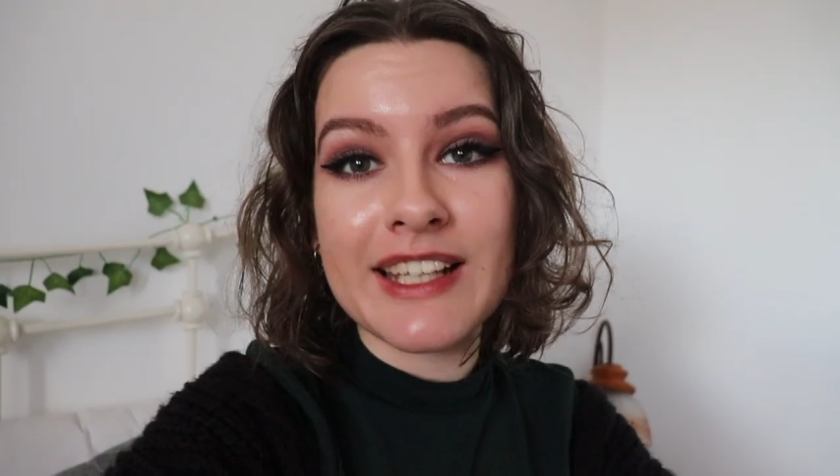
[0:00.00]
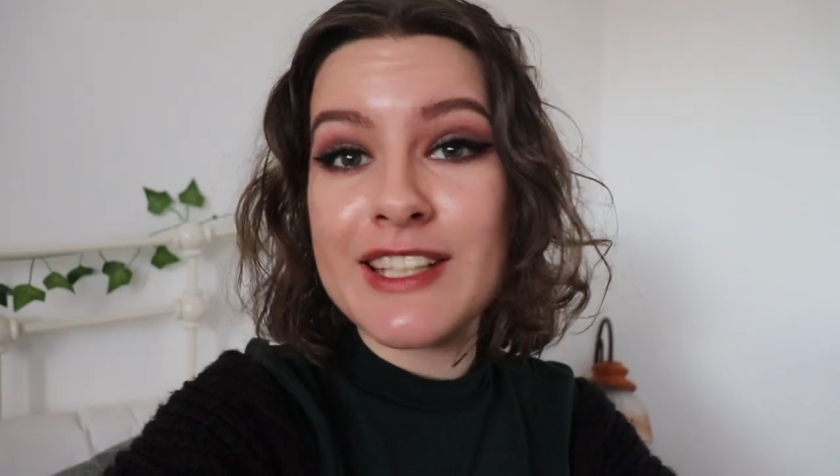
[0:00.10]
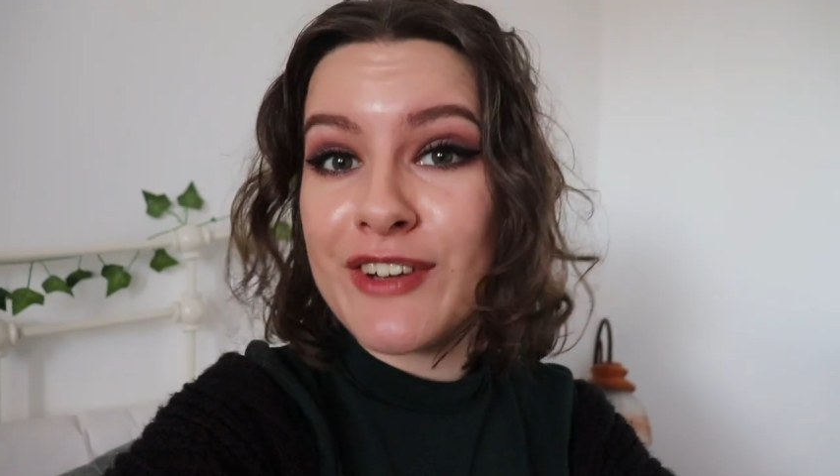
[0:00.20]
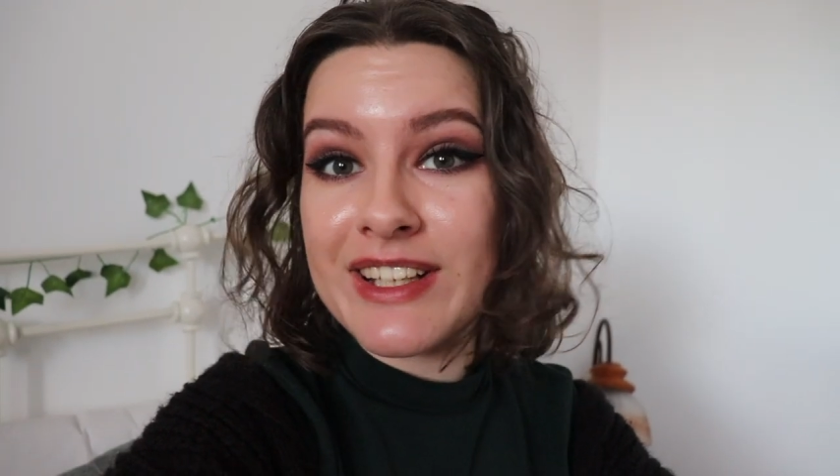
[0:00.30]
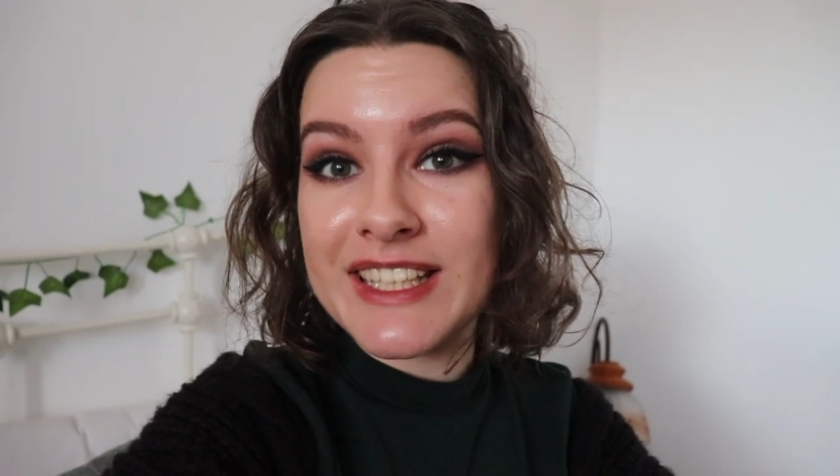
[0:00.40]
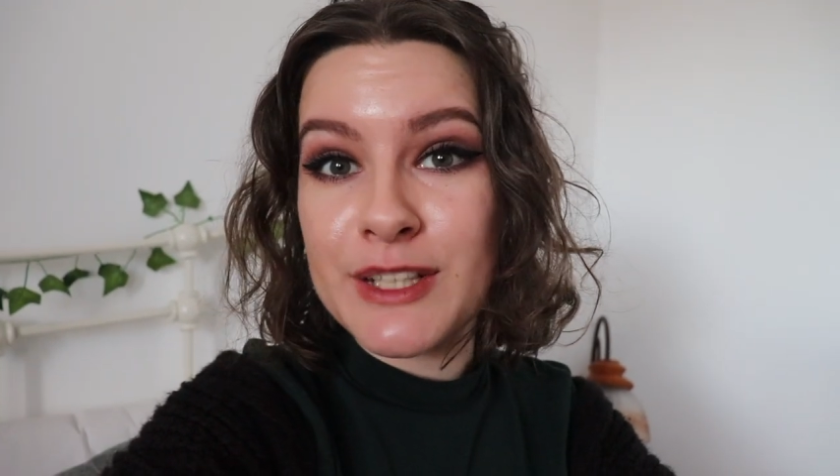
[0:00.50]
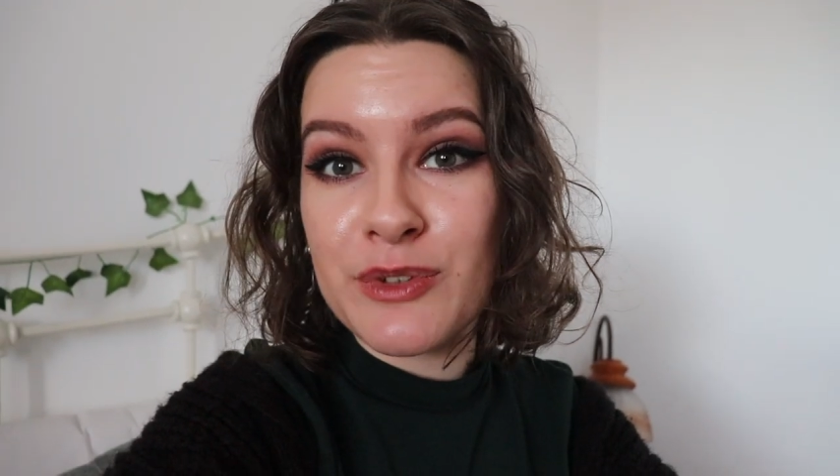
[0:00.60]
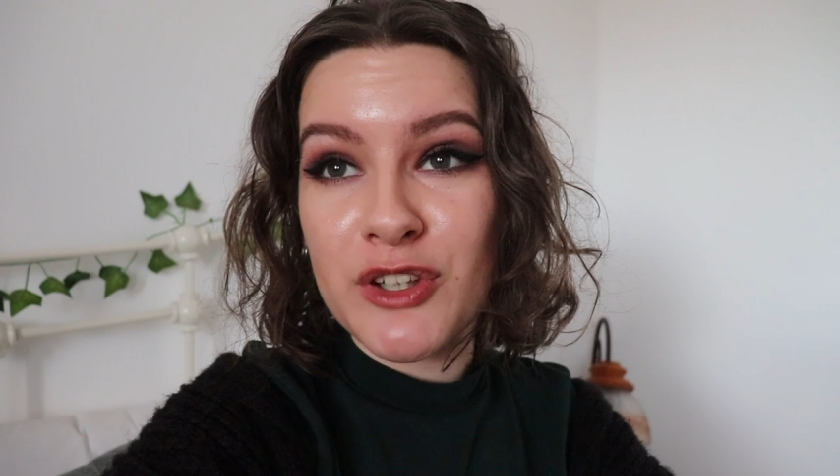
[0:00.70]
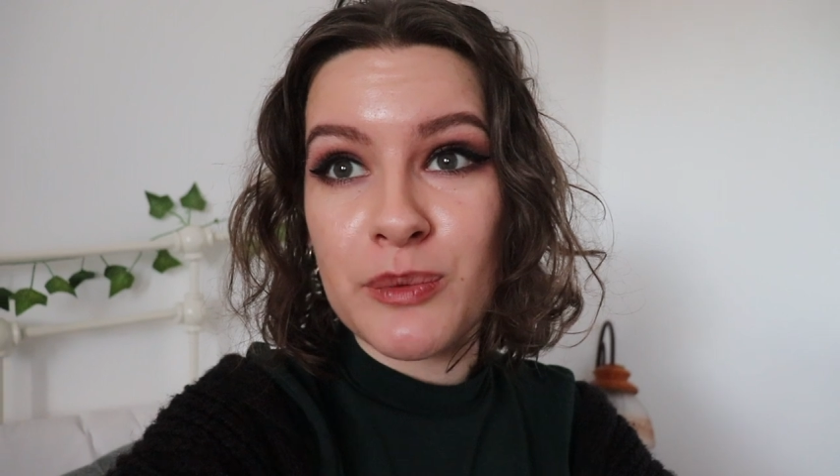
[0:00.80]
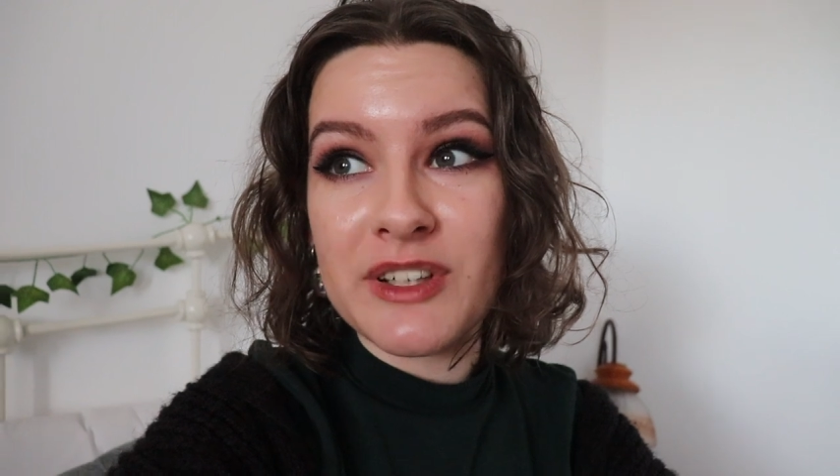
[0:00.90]
And if I did, it
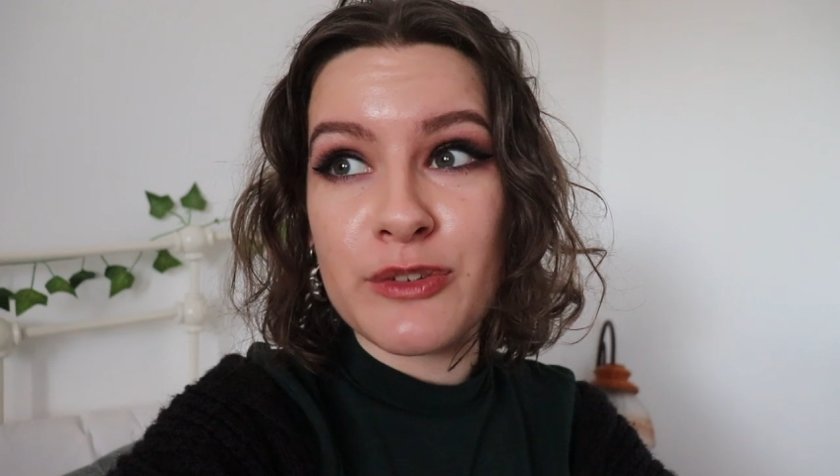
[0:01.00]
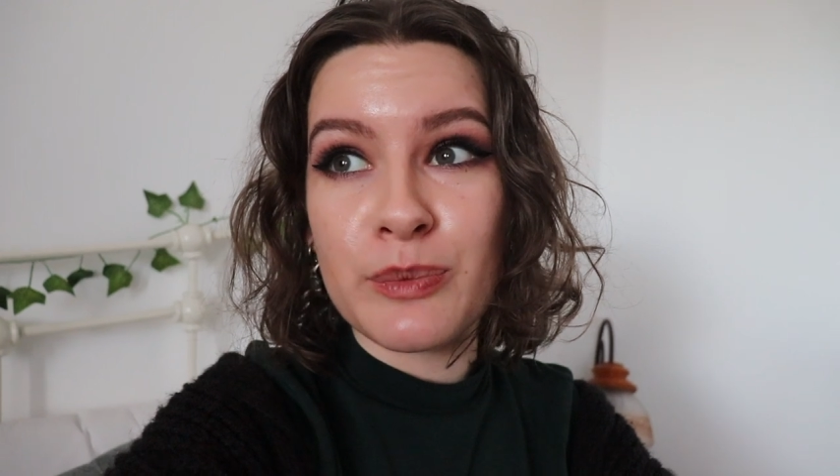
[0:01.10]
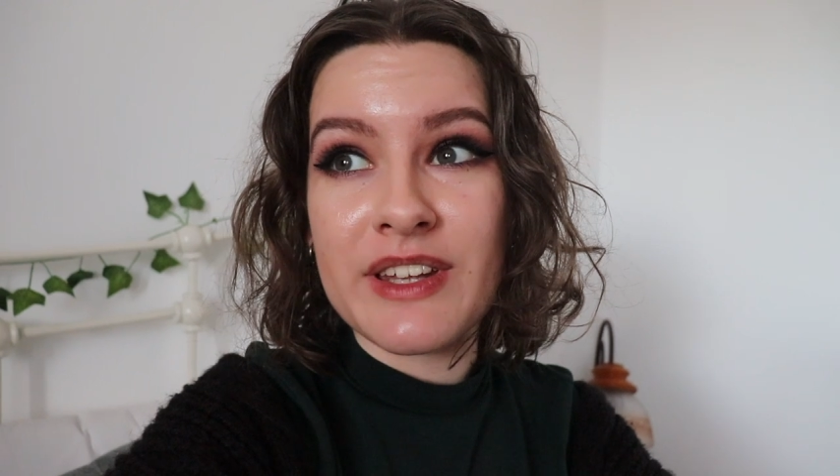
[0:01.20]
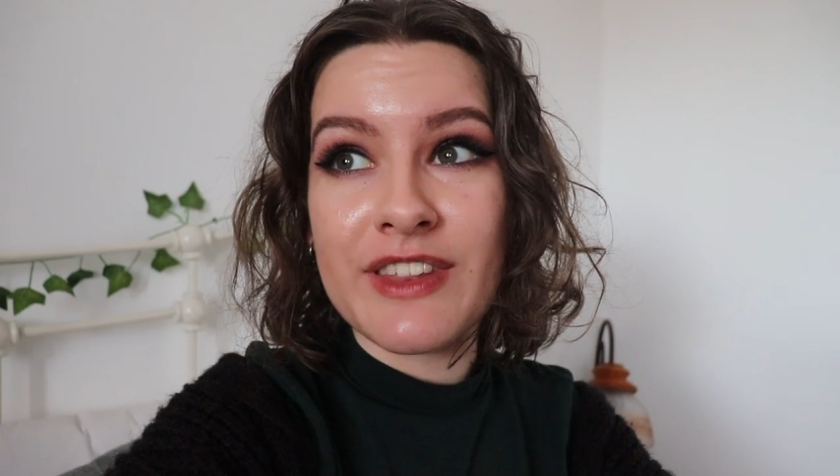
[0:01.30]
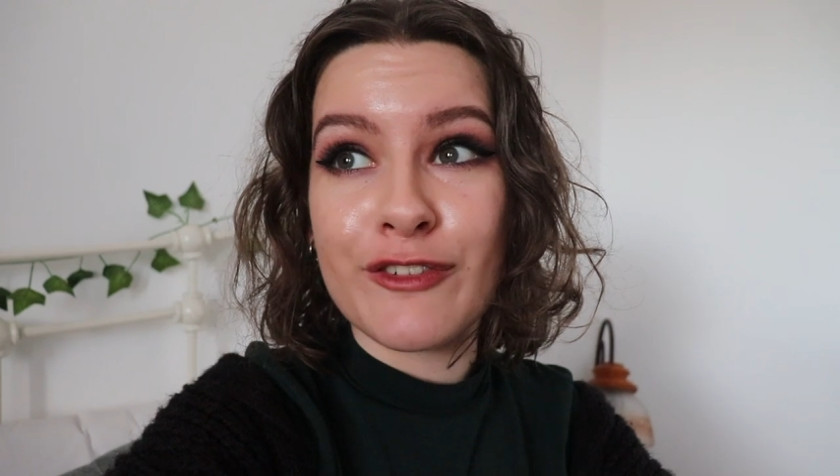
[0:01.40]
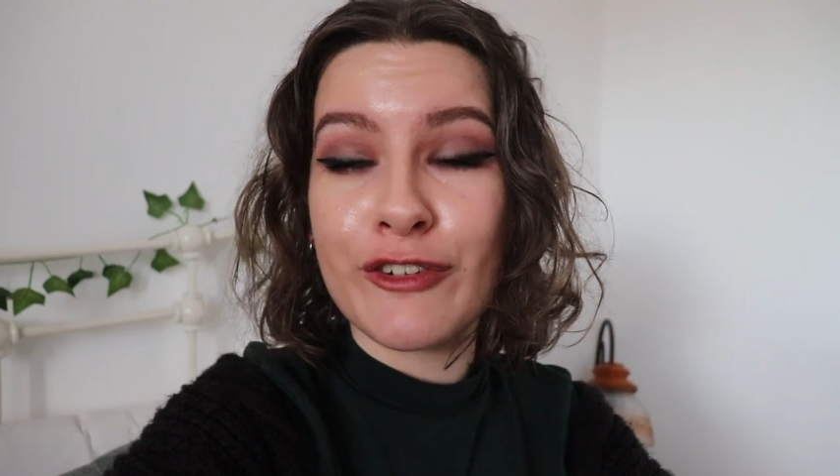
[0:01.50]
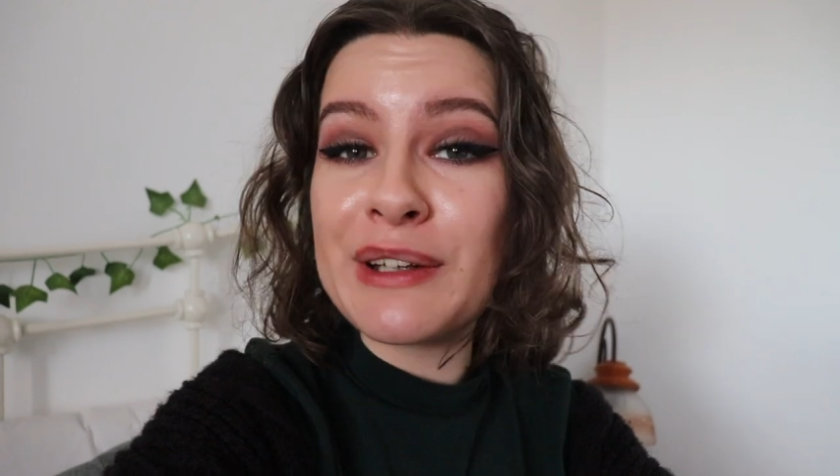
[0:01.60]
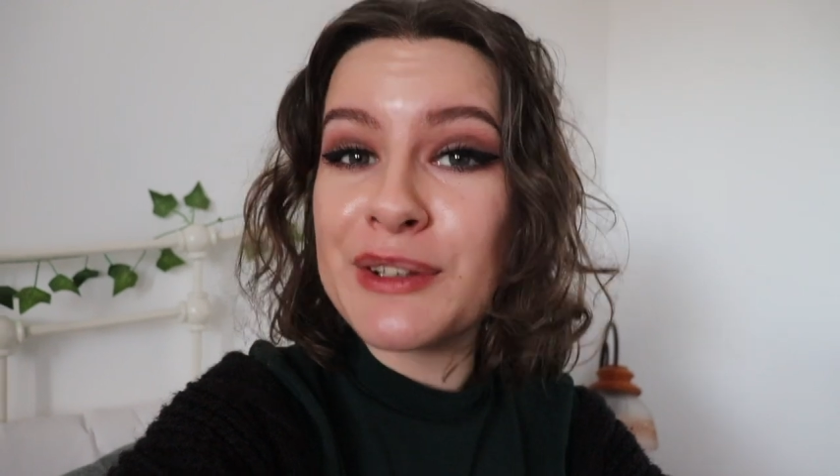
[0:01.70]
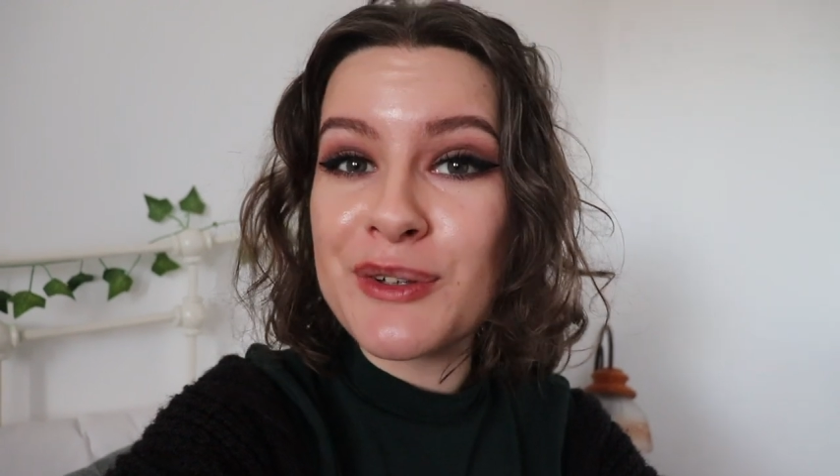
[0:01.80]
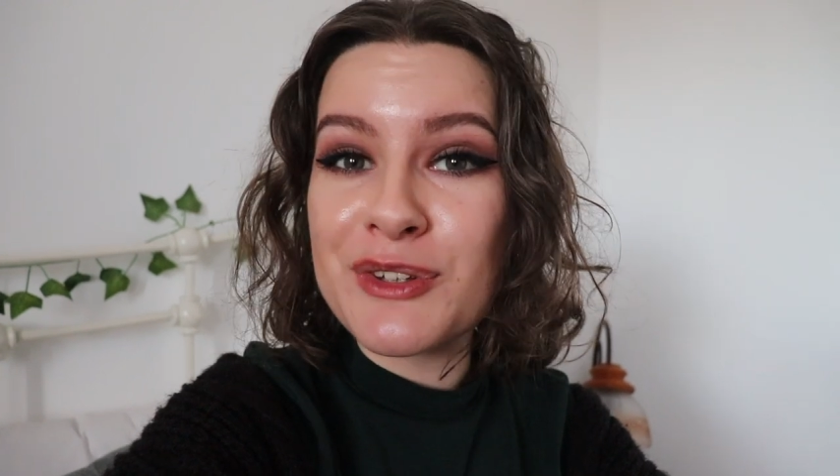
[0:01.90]
was always with a
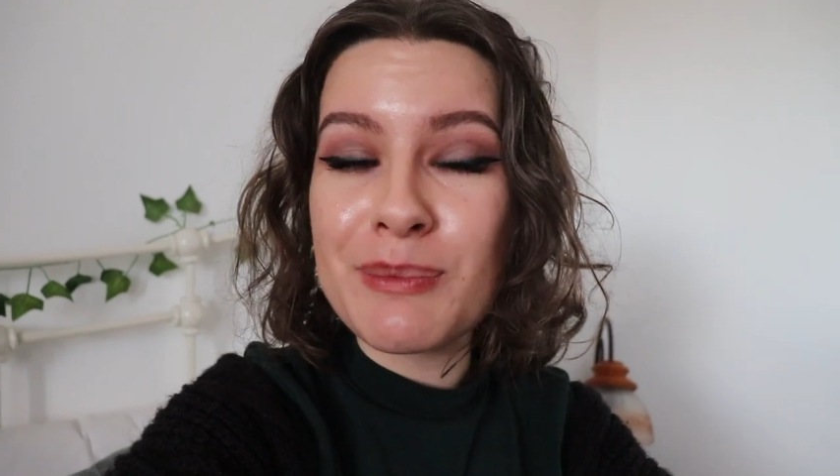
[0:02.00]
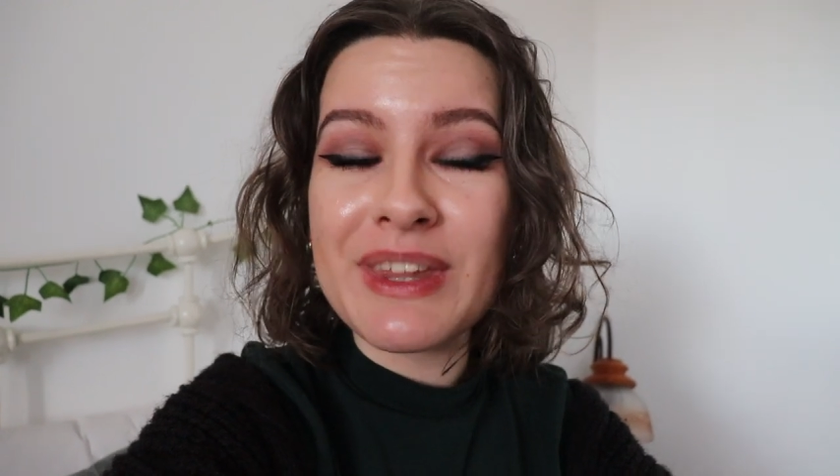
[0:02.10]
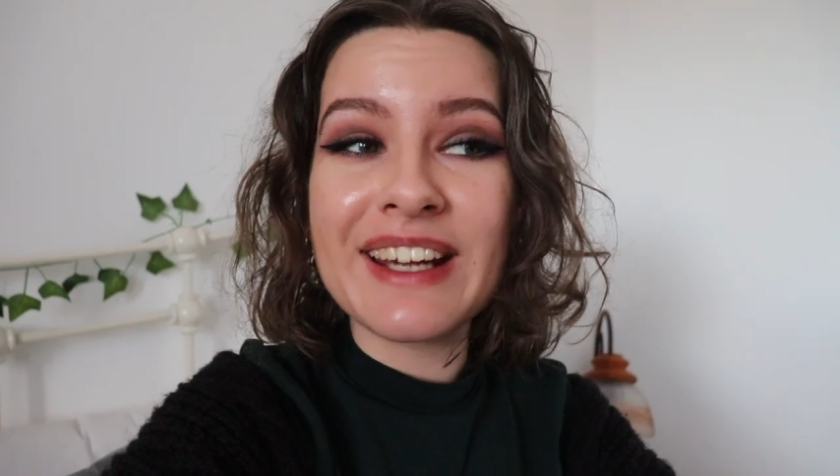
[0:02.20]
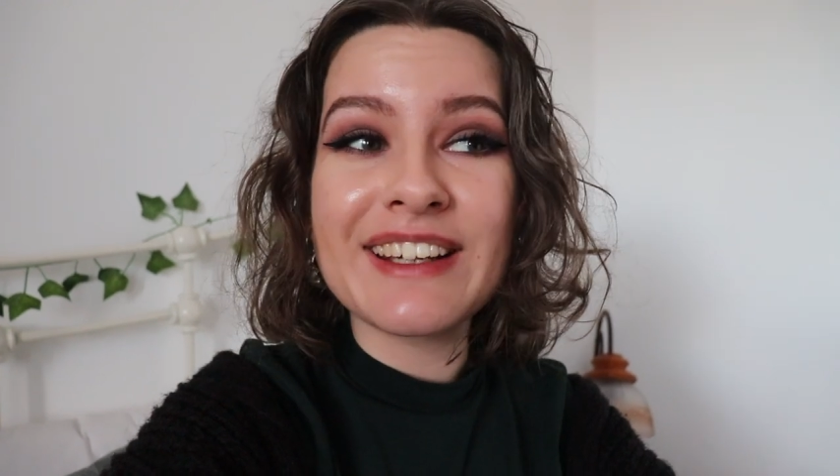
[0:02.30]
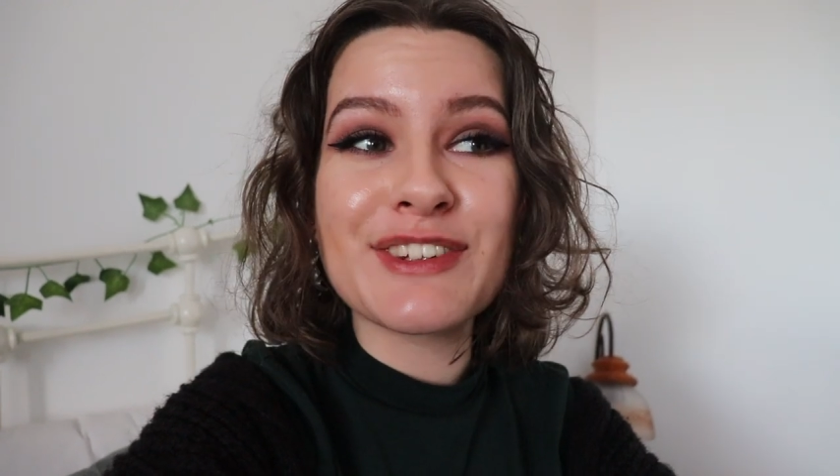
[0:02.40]
friend or something,